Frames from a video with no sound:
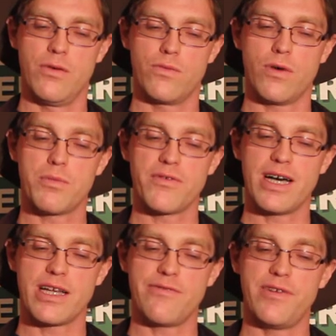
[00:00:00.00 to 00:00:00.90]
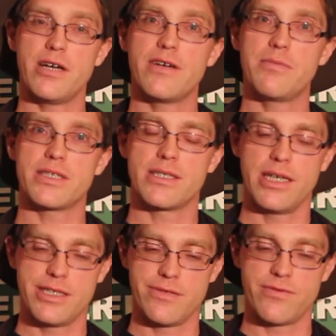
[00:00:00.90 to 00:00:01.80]
while providing fair
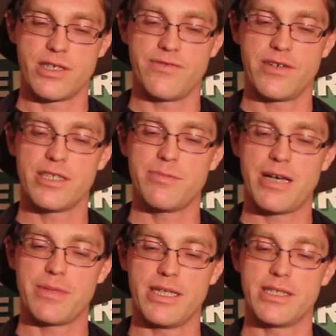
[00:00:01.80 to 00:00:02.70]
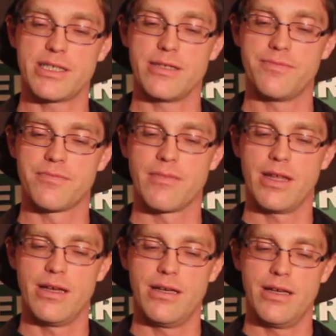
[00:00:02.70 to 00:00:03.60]
representation for a diverse population
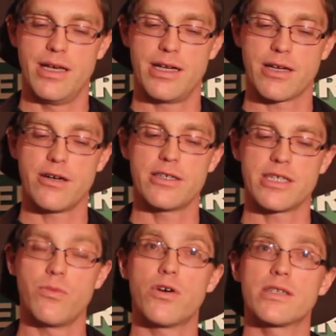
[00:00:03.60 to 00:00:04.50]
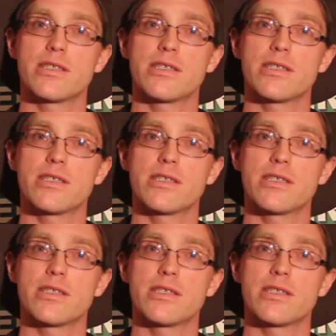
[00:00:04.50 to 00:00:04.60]
and encouraging more